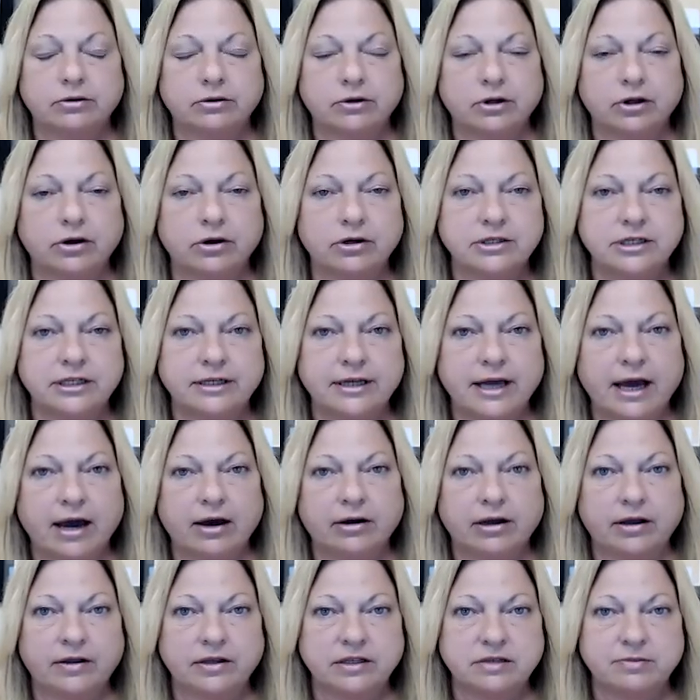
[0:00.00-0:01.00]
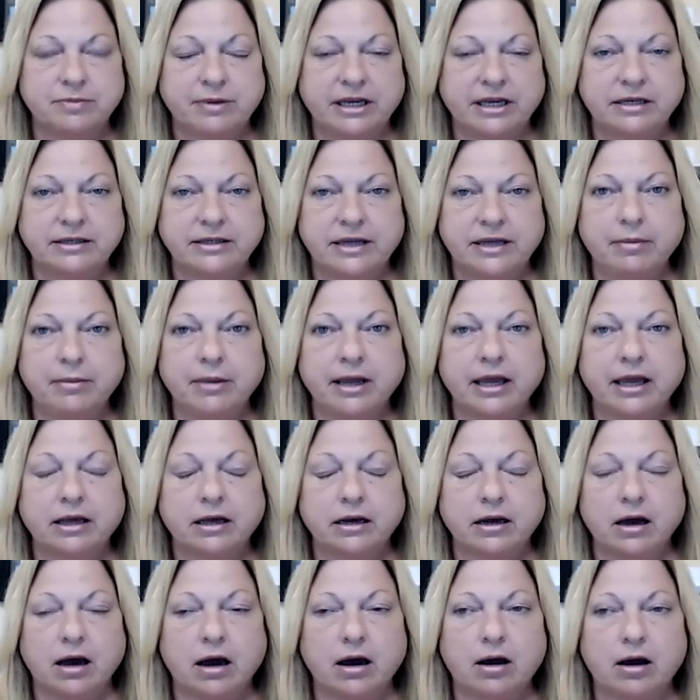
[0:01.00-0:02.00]
closing down on this
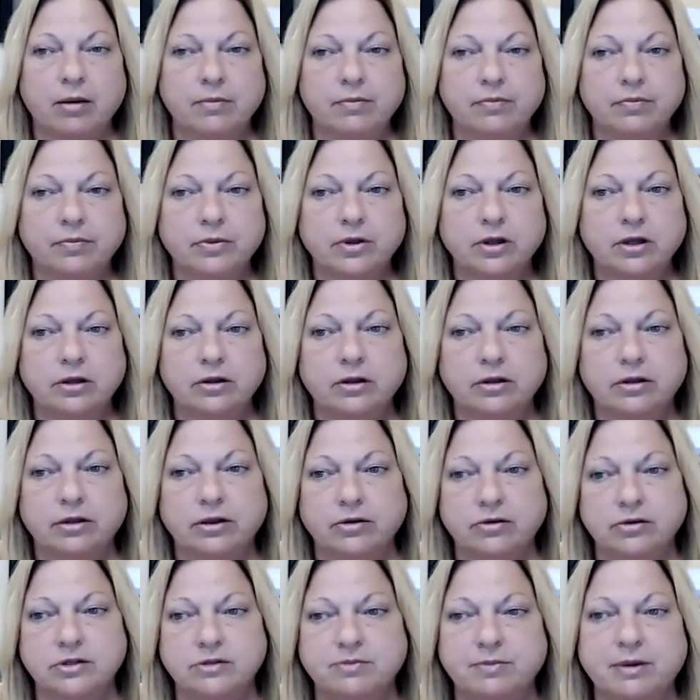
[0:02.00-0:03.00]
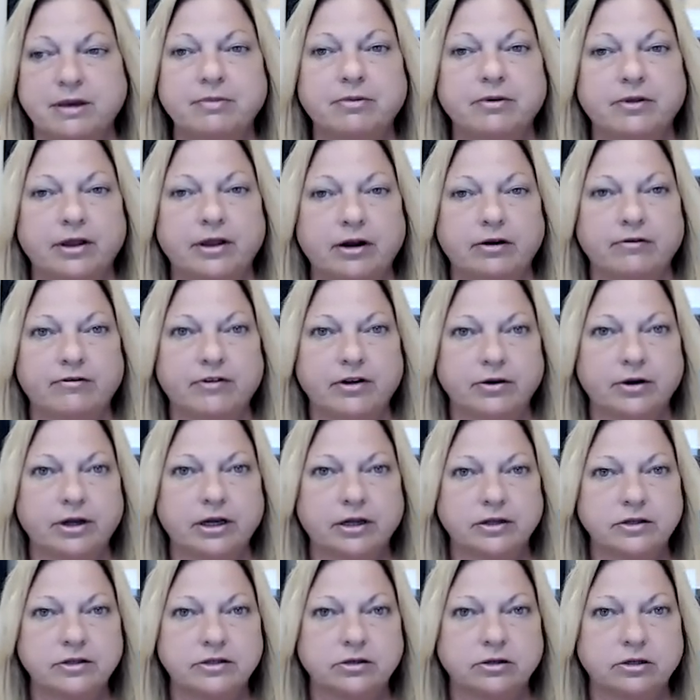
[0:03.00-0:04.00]
pandemic. There's people that are very
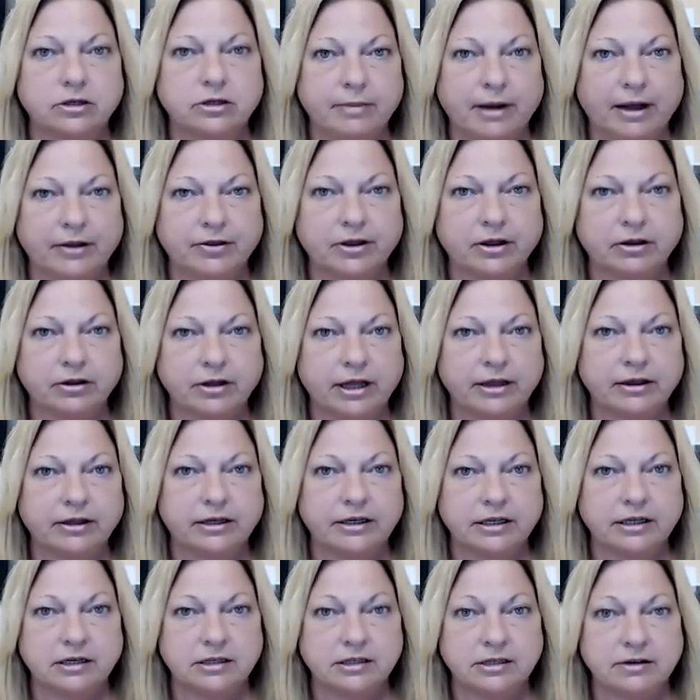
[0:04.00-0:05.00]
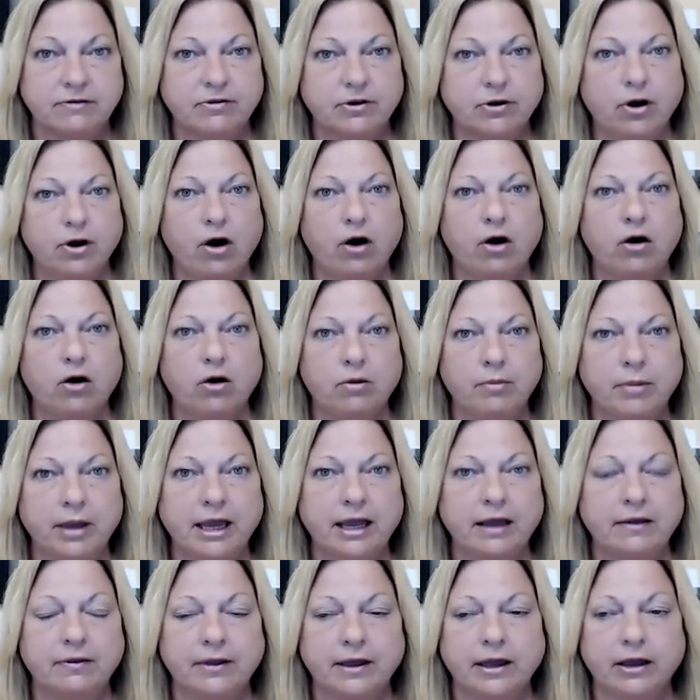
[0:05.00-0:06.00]
concerned about the cleanliness of their home
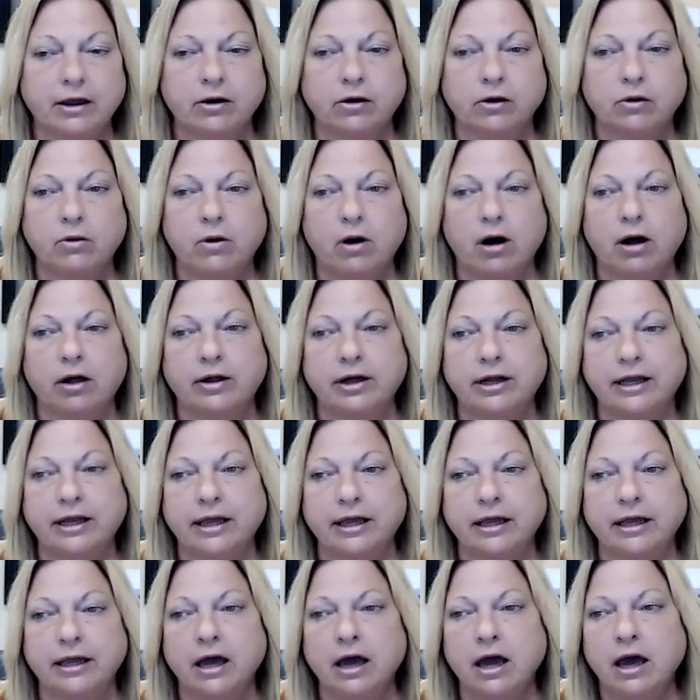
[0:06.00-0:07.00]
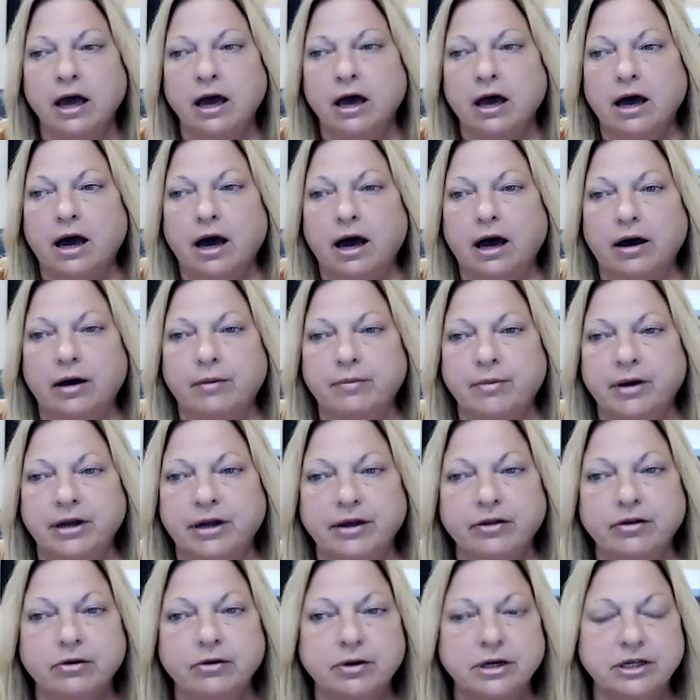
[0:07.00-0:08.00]
and the air quality.
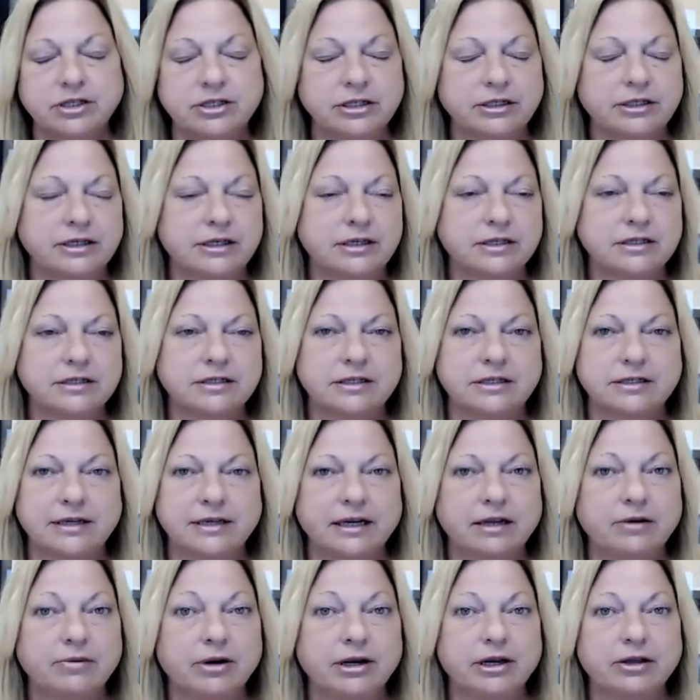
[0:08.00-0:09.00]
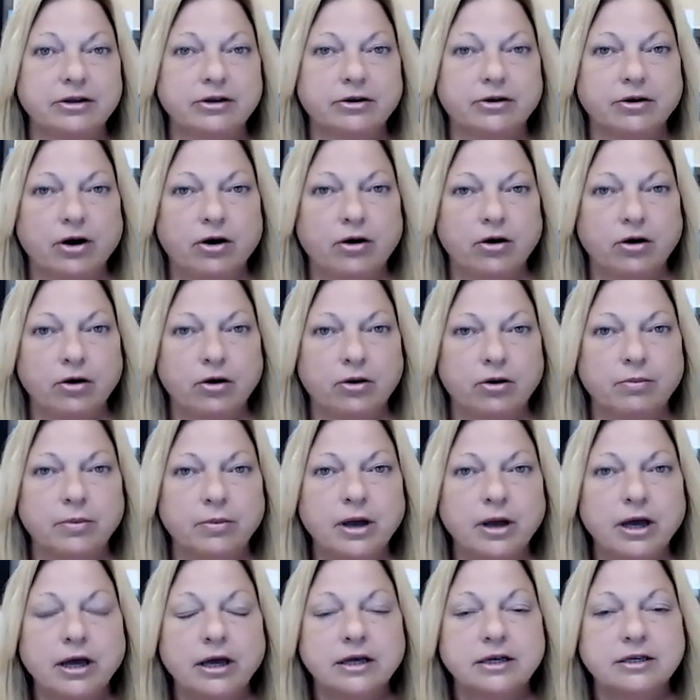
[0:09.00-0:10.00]
Another question is, does anyone in your
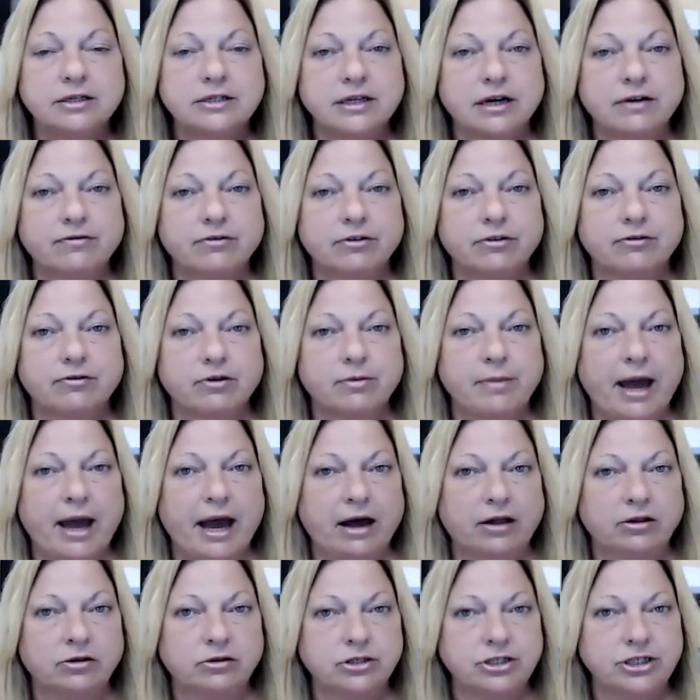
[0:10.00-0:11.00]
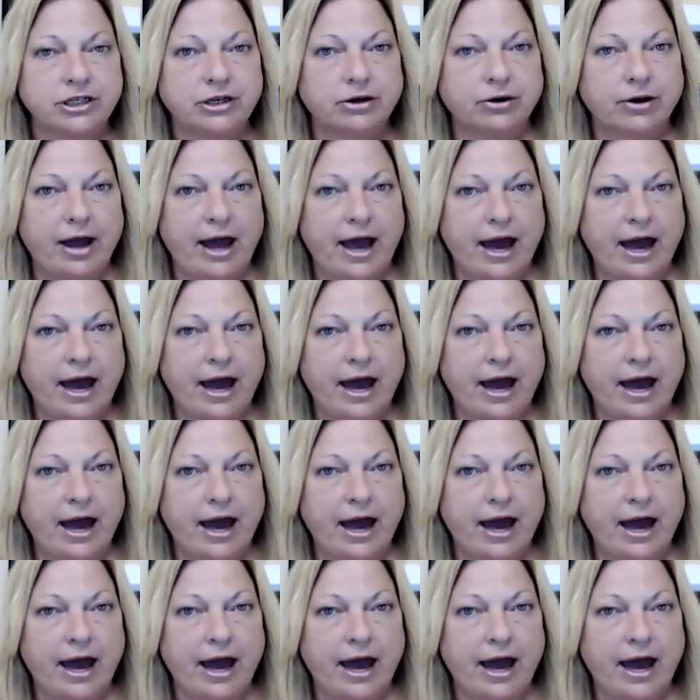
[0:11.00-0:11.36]
home suffer from allergy or